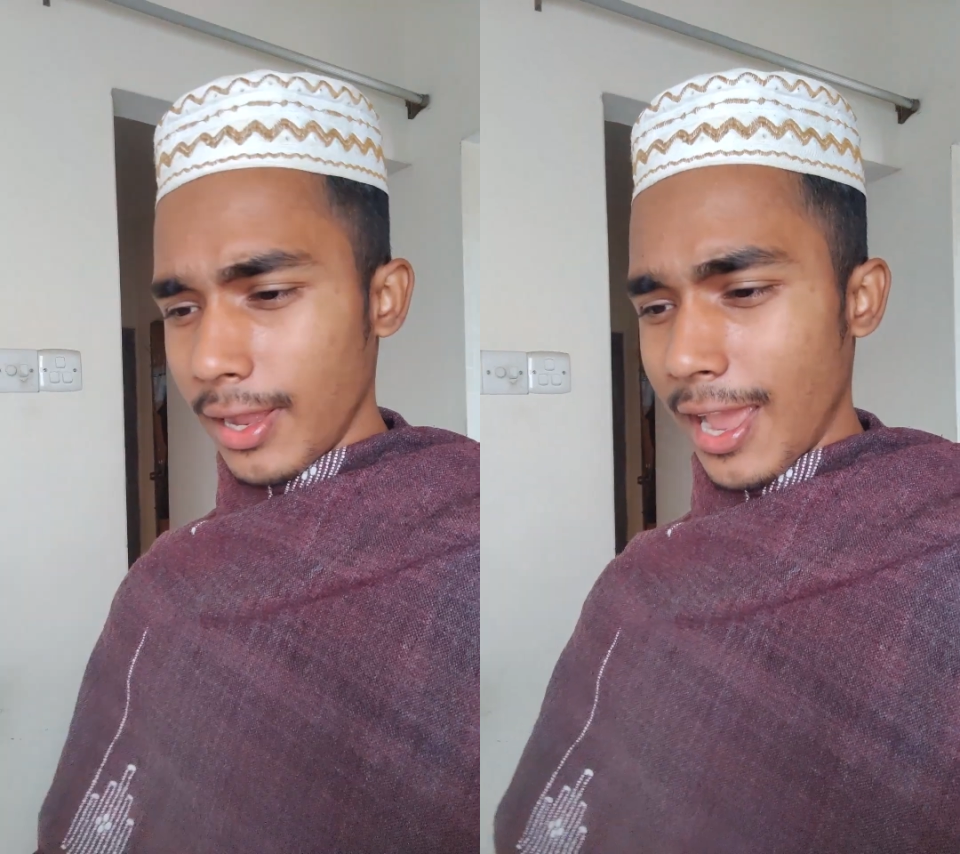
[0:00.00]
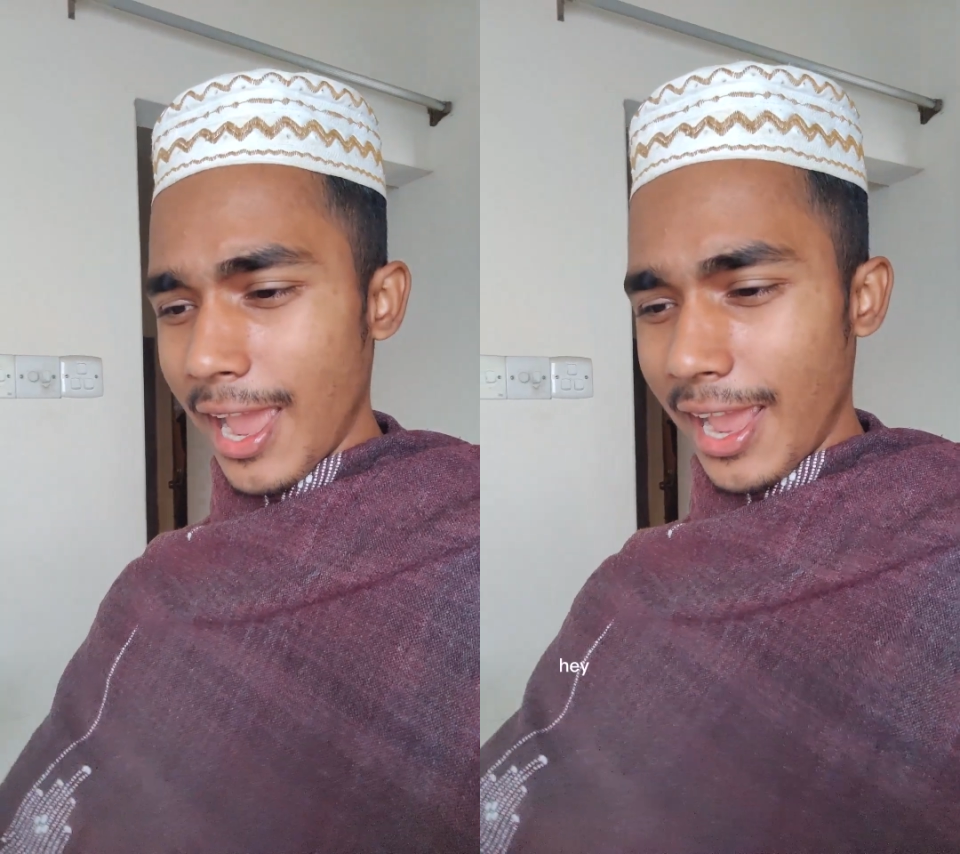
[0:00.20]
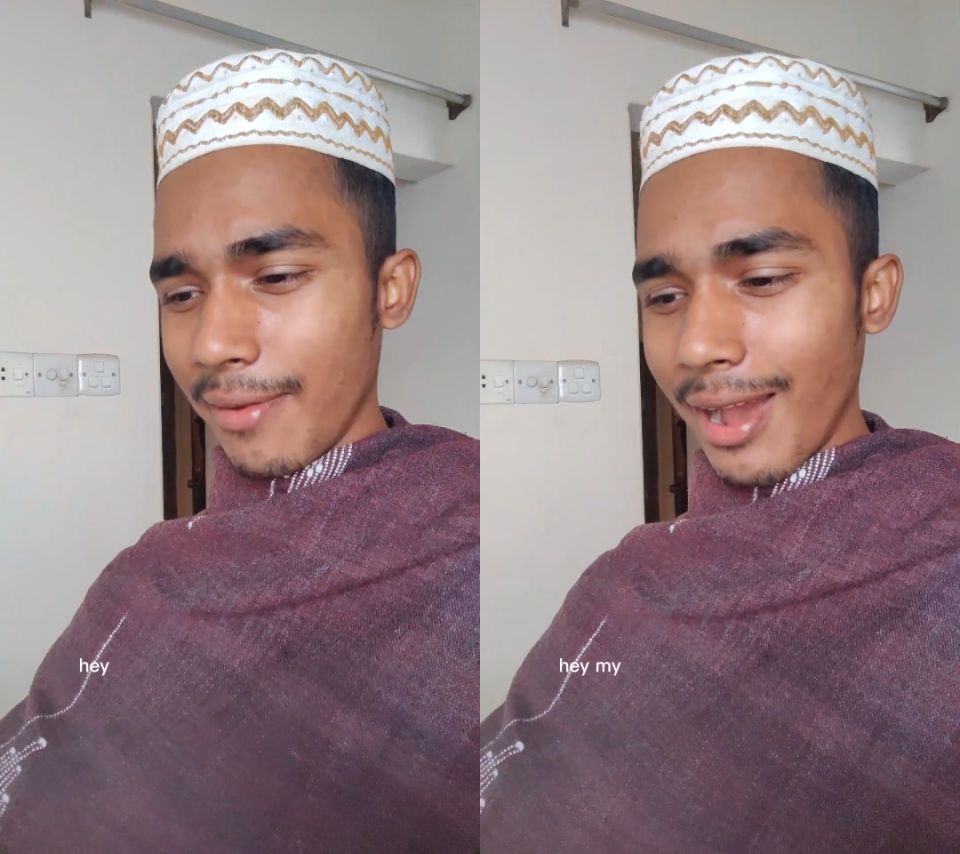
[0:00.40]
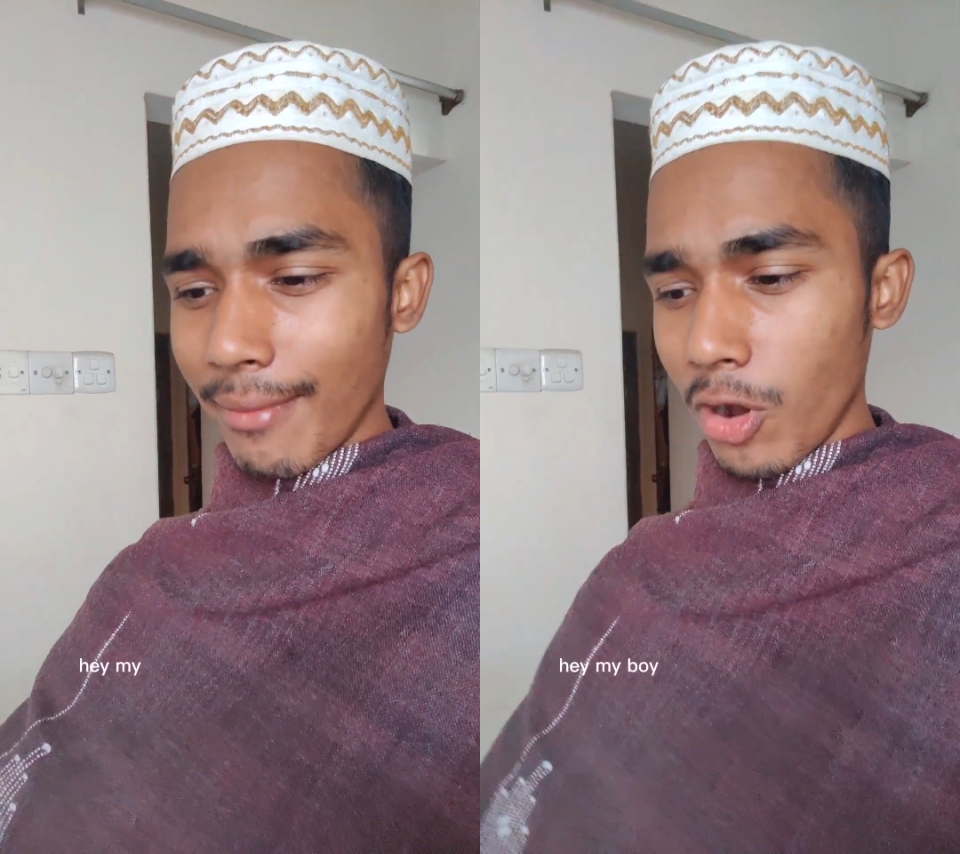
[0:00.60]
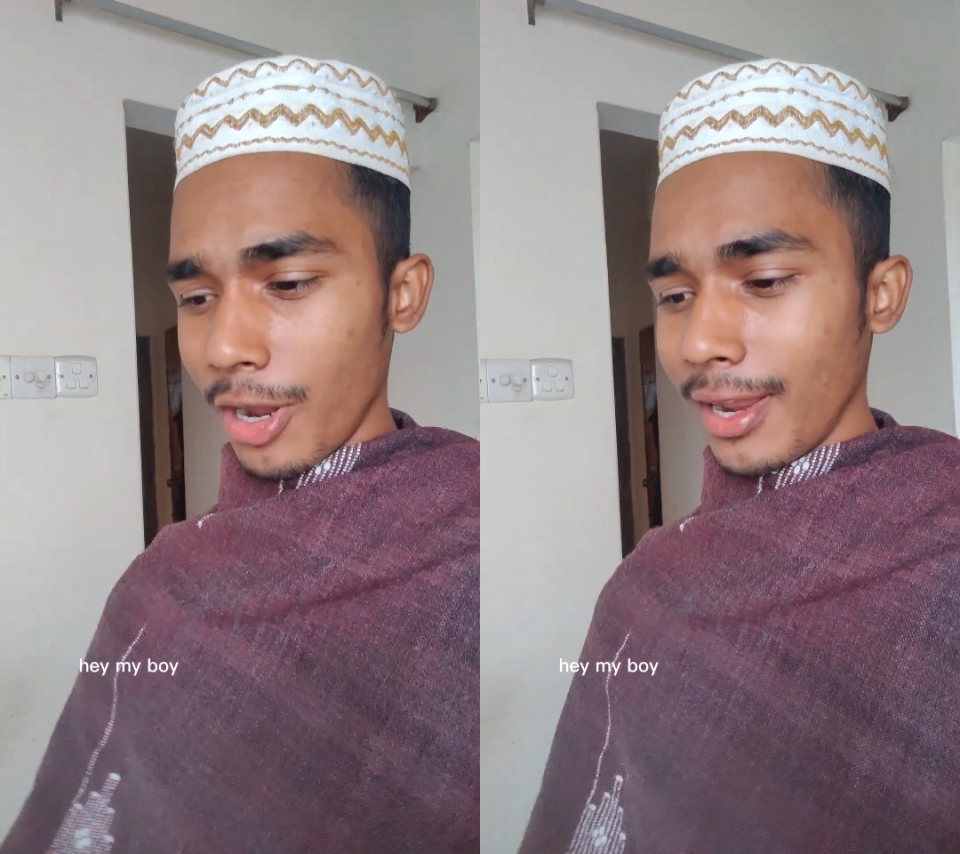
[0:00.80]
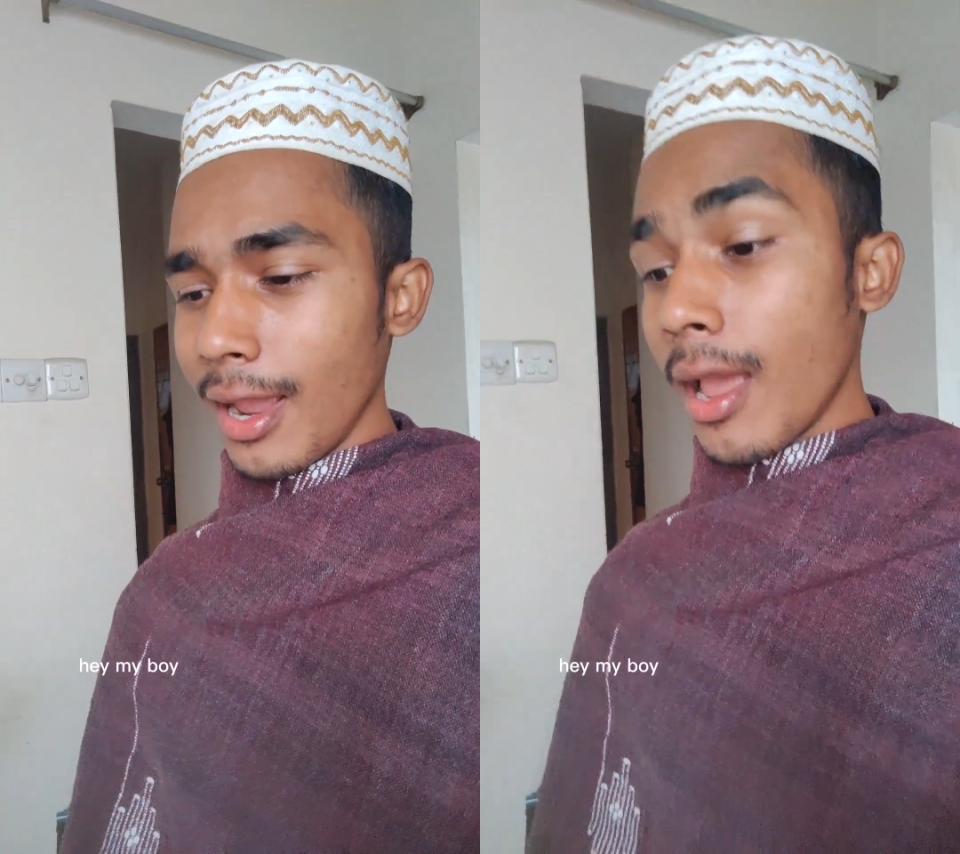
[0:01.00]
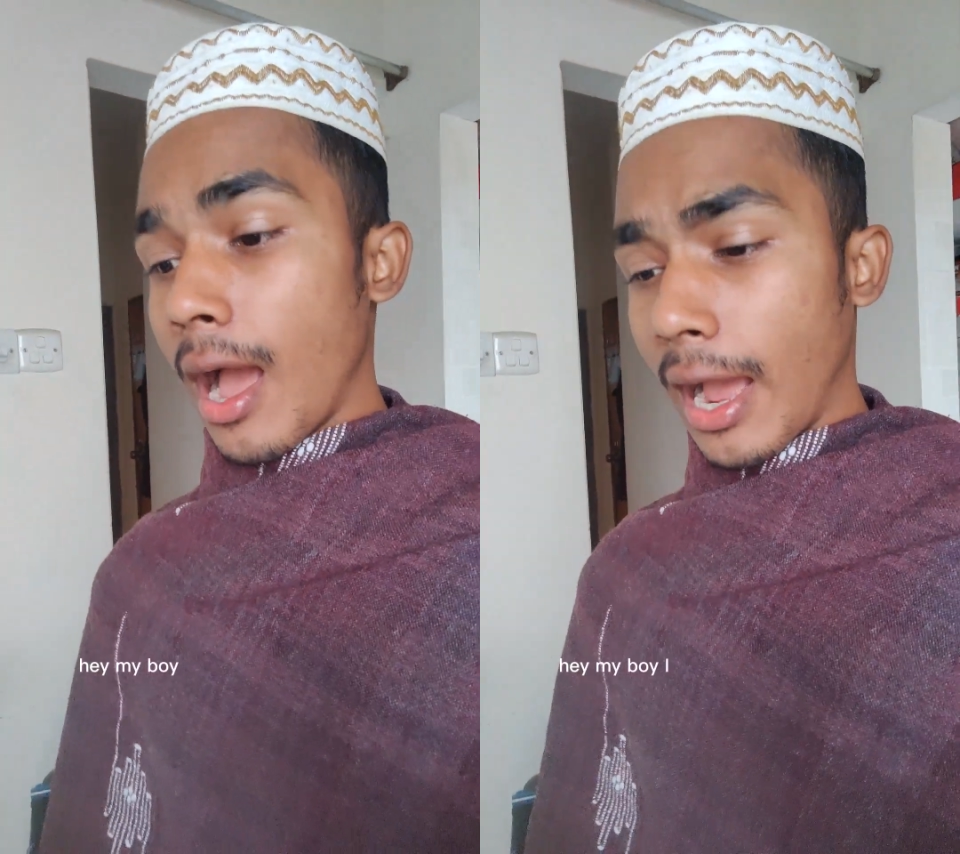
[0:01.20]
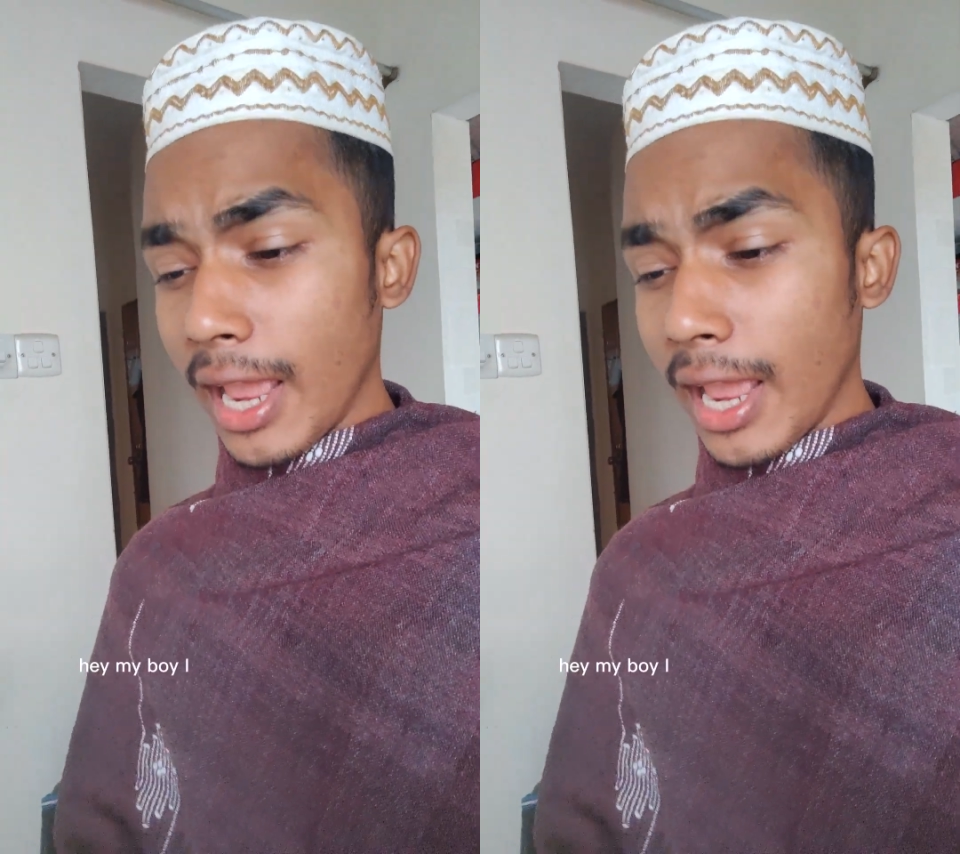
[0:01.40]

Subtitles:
Hey, my boy, I